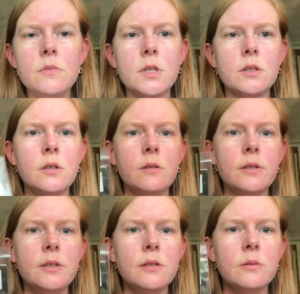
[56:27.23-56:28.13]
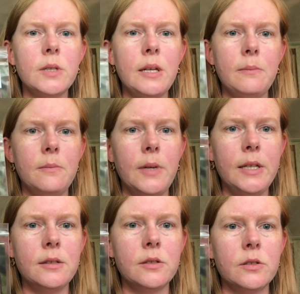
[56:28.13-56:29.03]
So this is one I
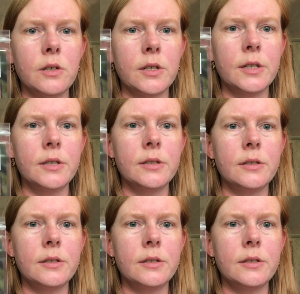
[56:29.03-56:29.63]
might start.